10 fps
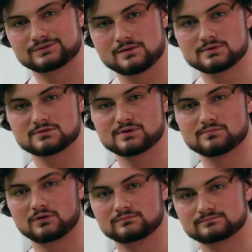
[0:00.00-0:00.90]
many
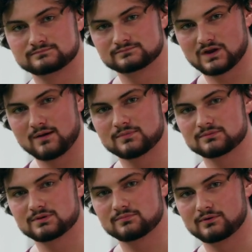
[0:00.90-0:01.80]
people
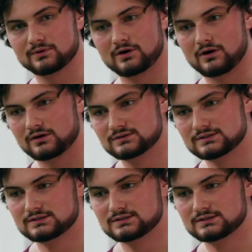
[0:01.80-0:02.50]
at all,